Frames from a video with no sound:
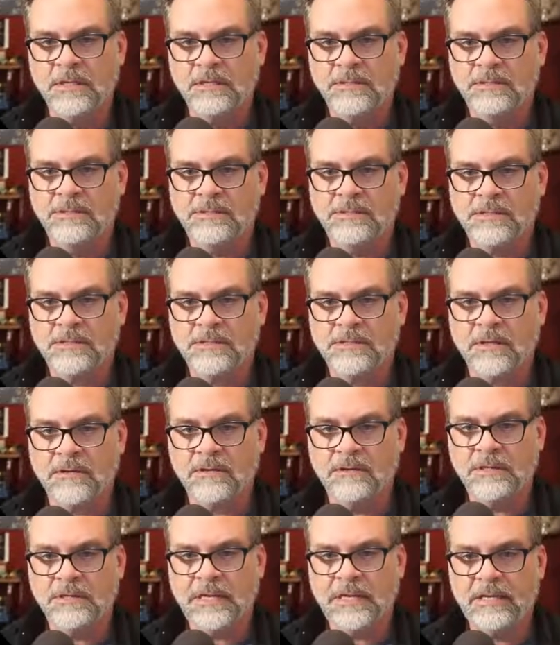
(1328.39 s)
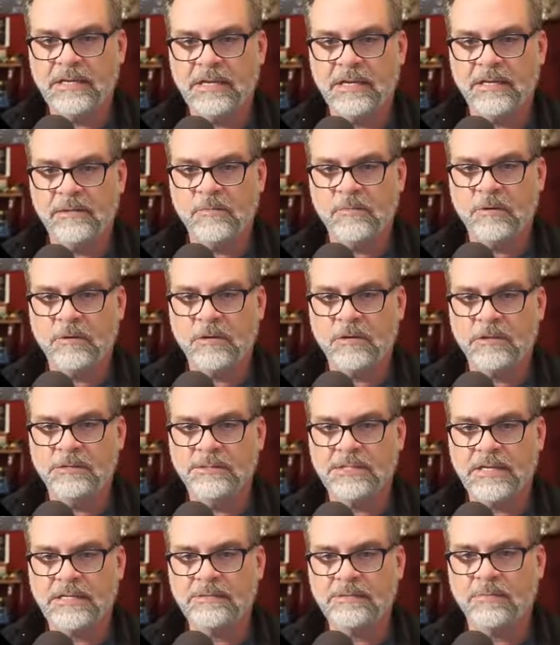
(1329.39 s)
688
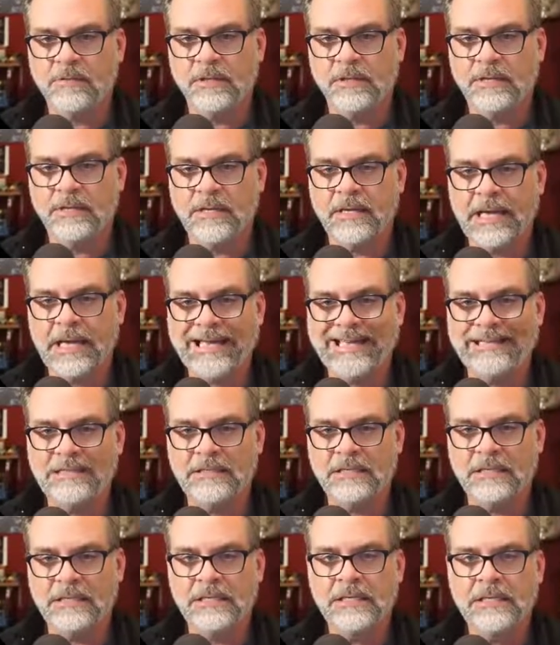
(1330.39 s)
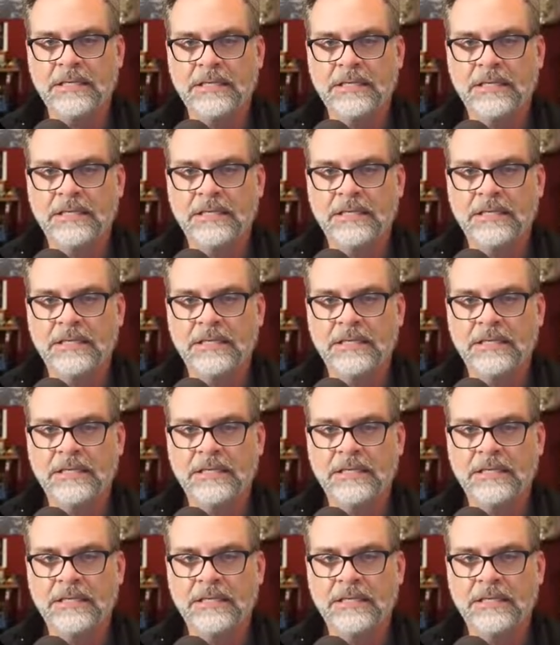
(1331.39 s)
words. That's really handy.